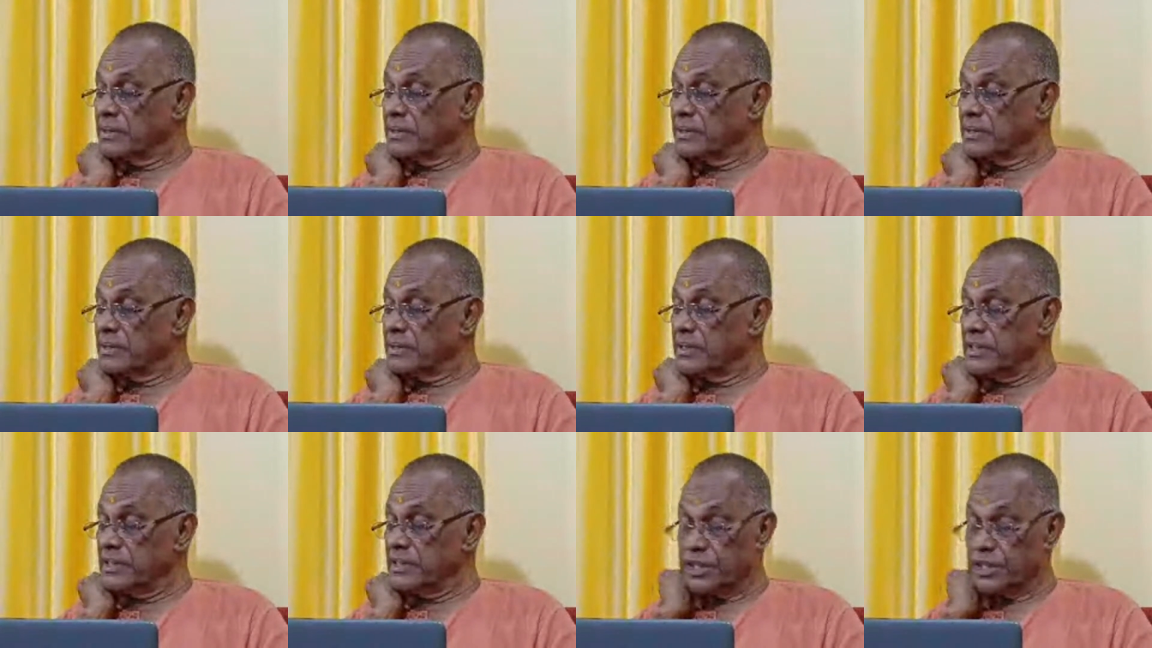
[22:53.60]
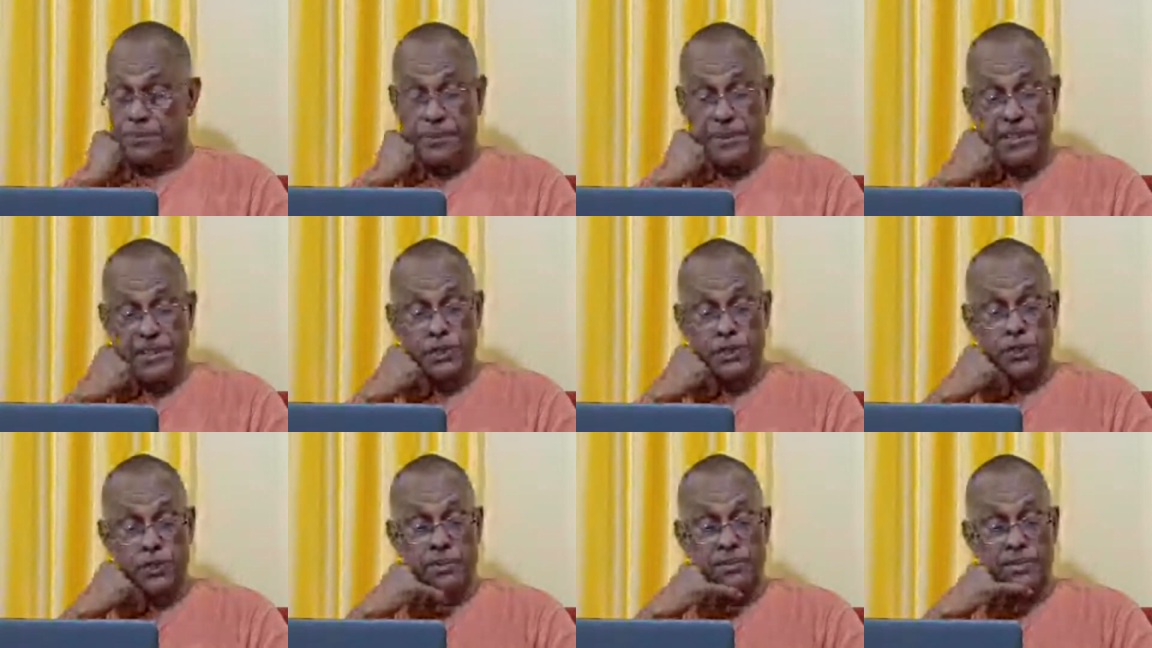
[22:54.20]
in the
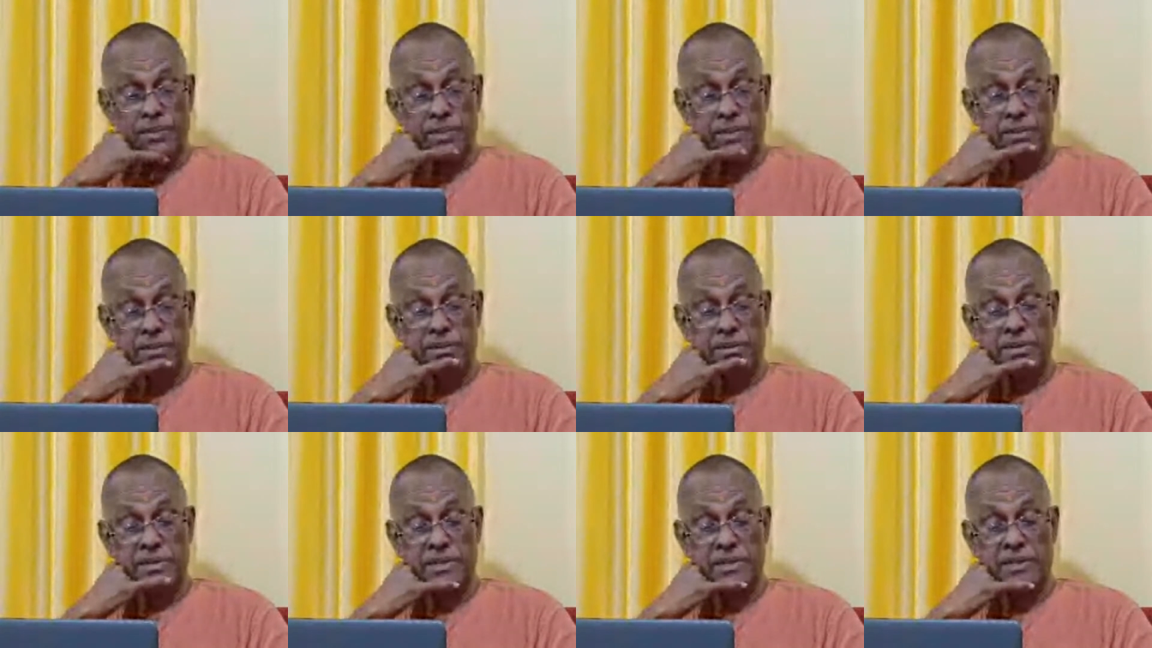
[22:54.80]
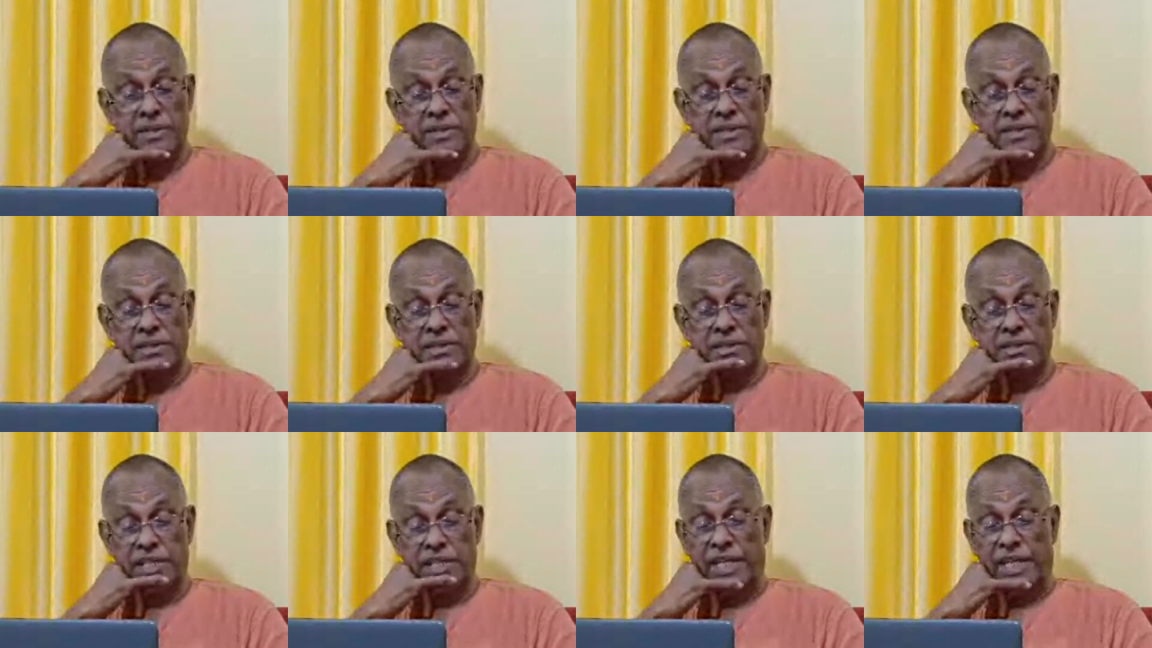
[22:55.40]
spiritual
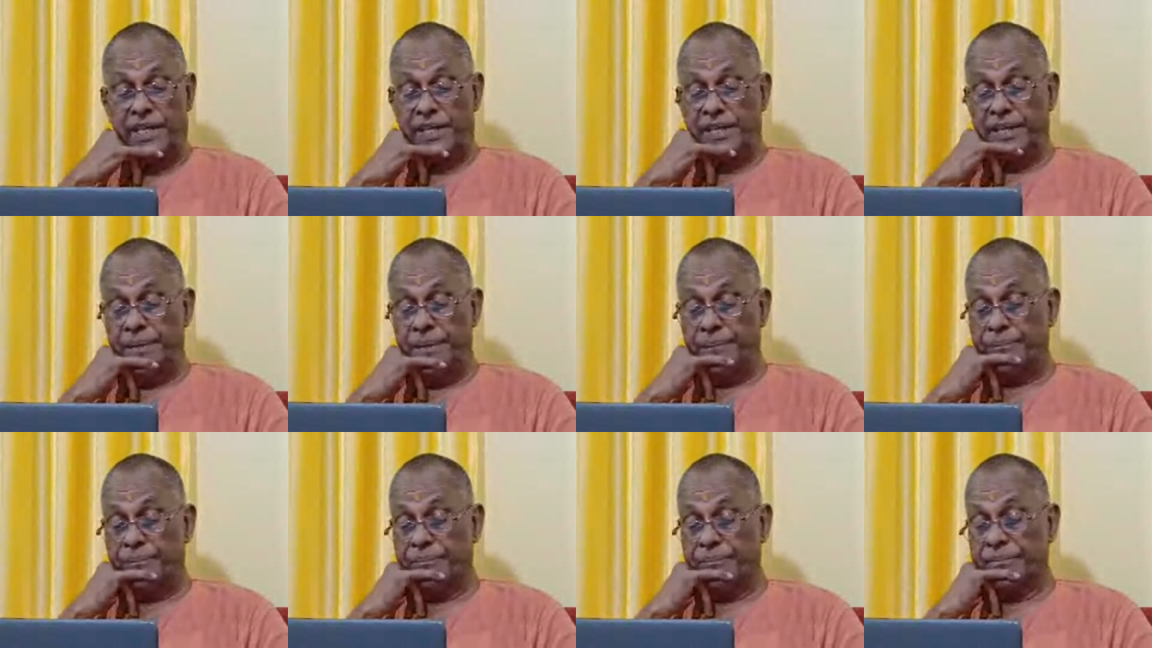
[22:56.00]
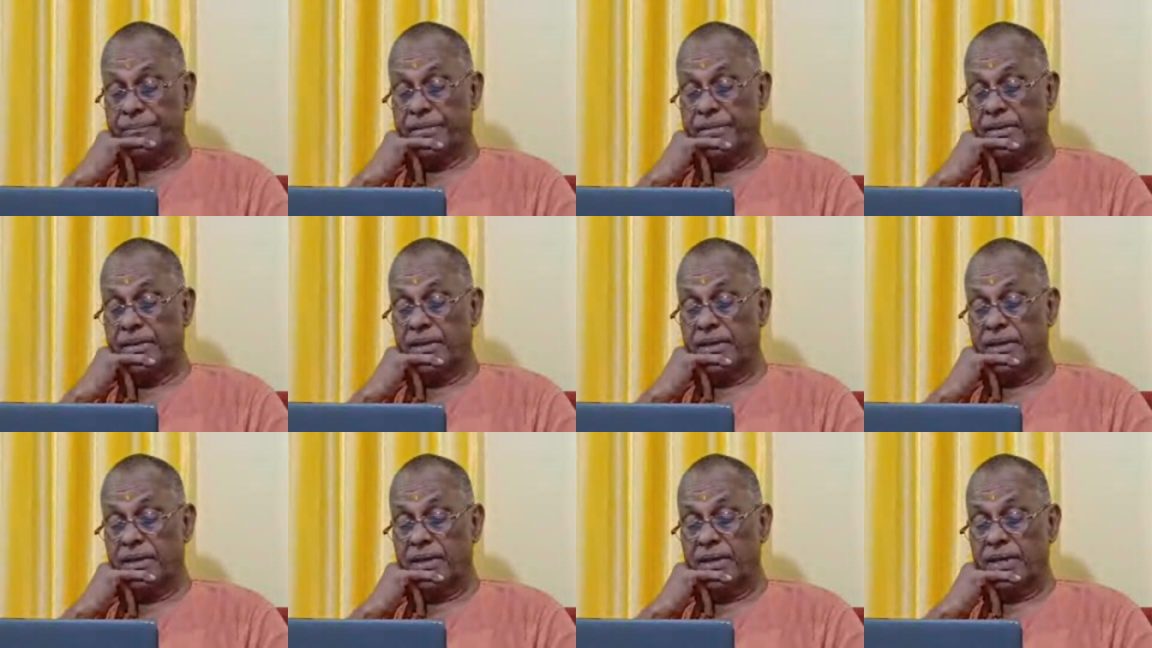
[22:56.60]
journey,
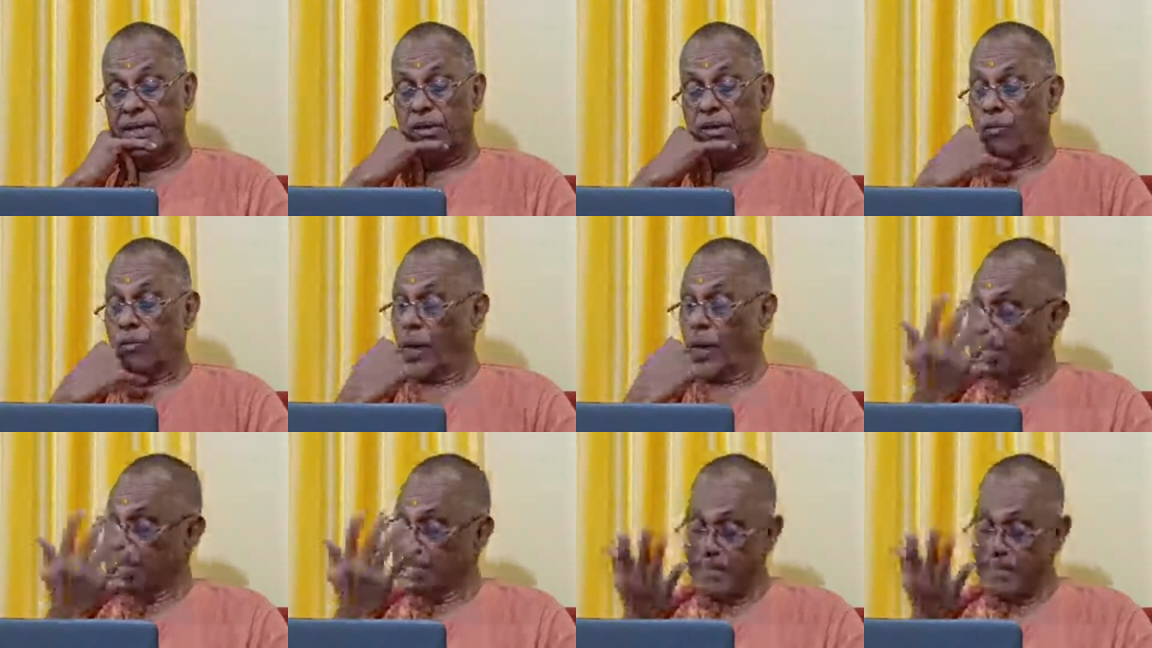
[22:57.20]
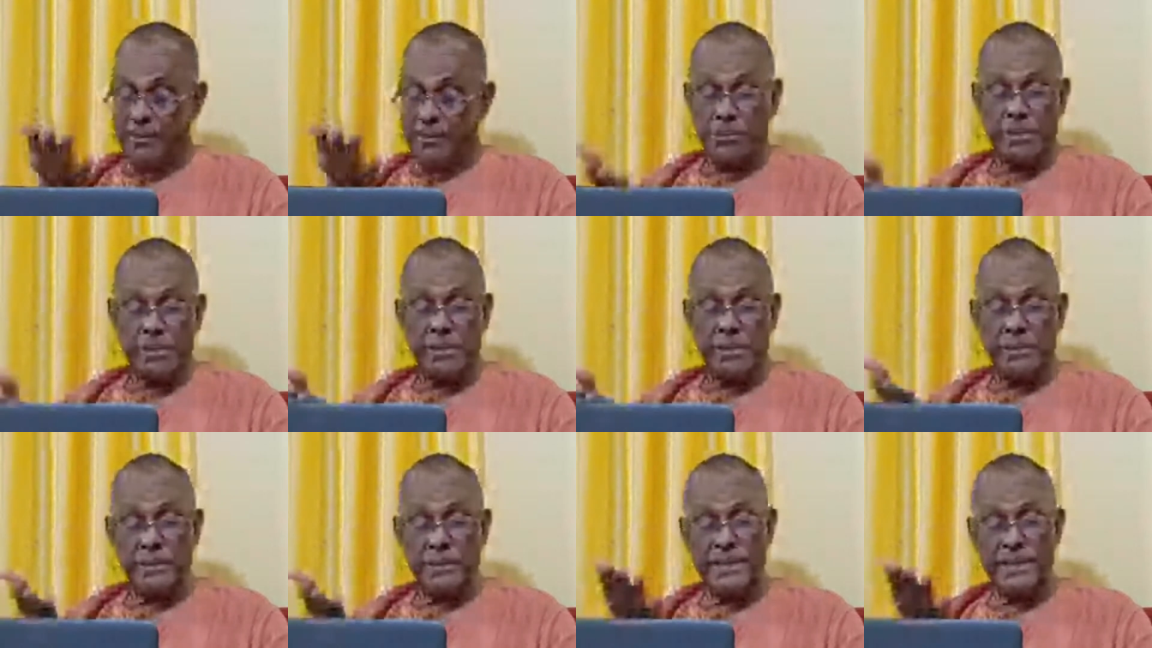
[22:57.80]
whatever may
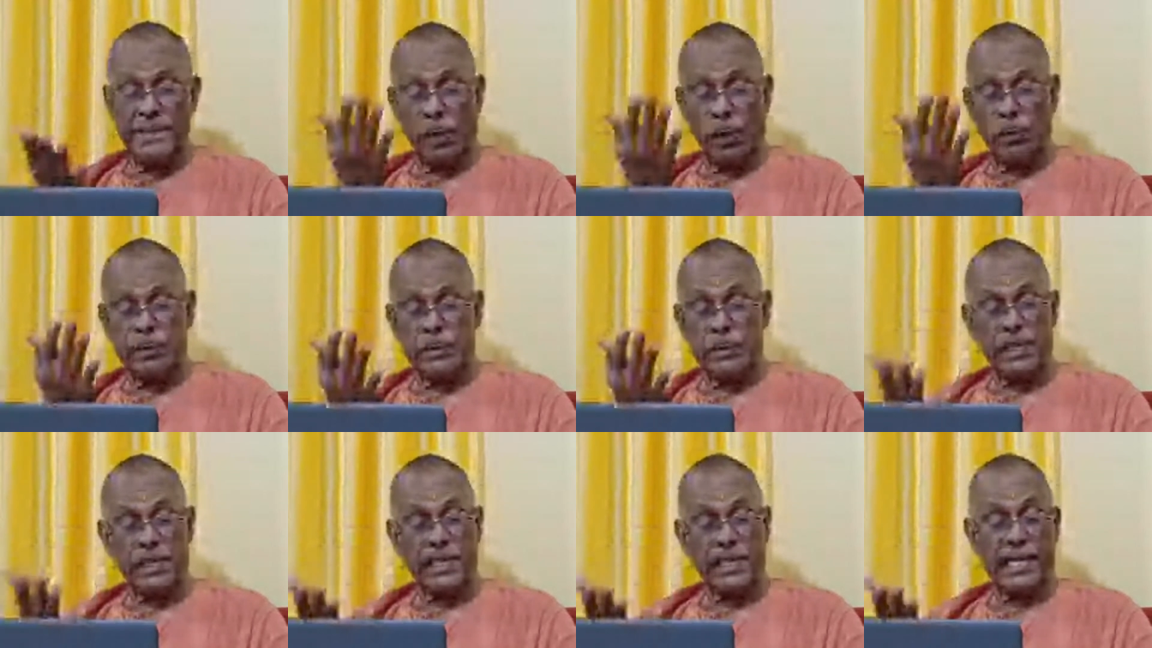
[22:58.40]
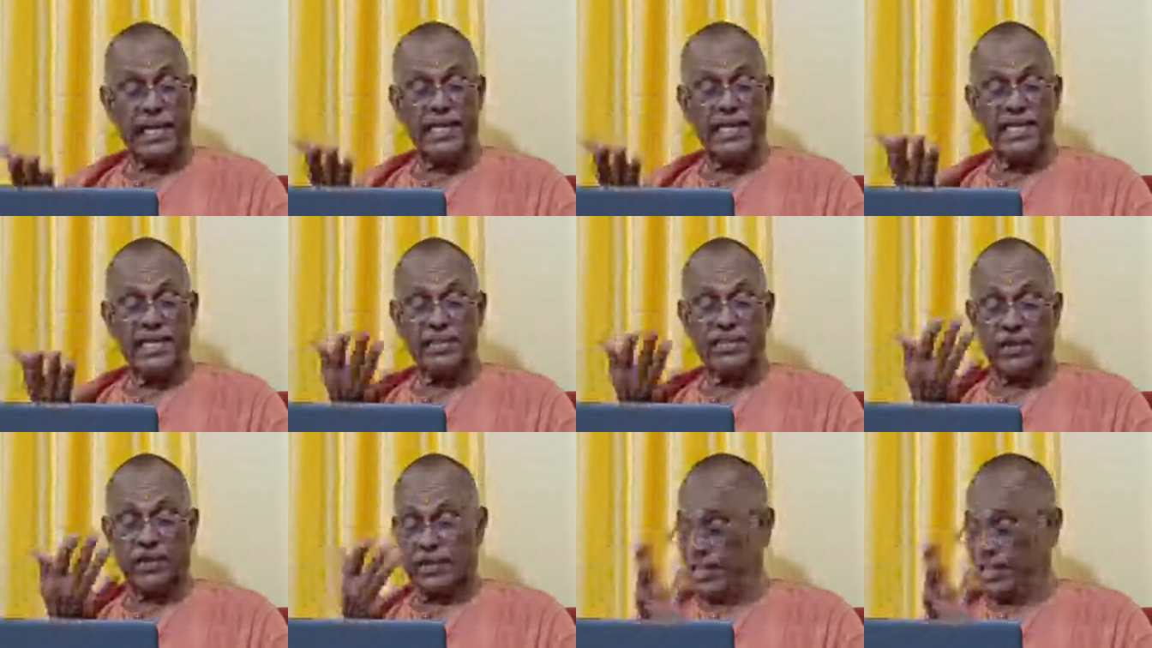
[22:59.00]
be the outer guidance
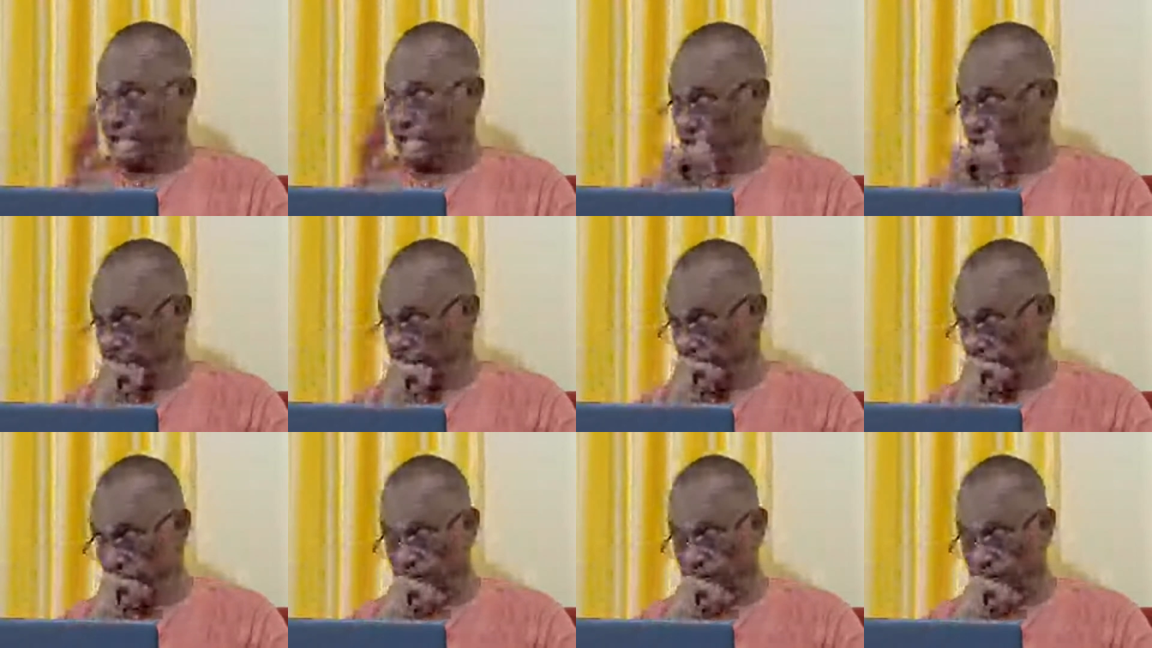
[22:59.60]
or teaching,